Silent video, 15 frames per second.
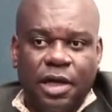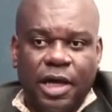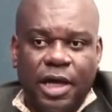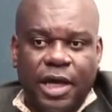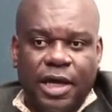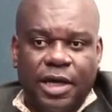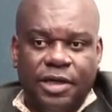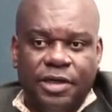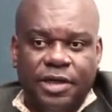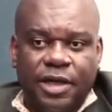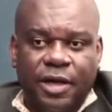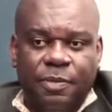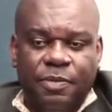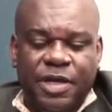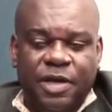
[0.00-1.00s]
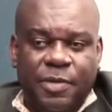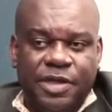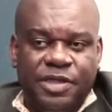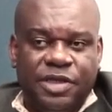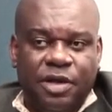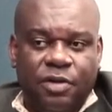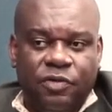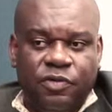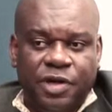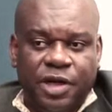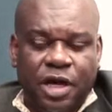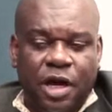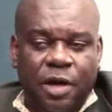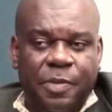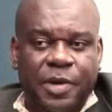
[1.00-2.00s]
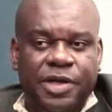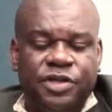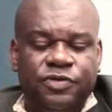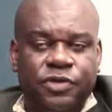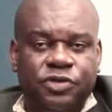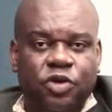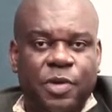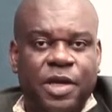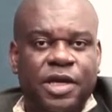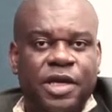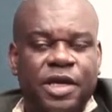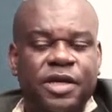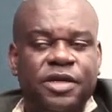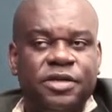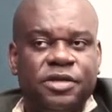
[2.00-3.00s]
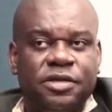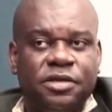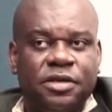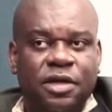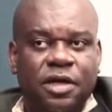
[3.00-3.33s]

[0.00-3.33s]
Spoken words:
and being myself an accompanist for so many years.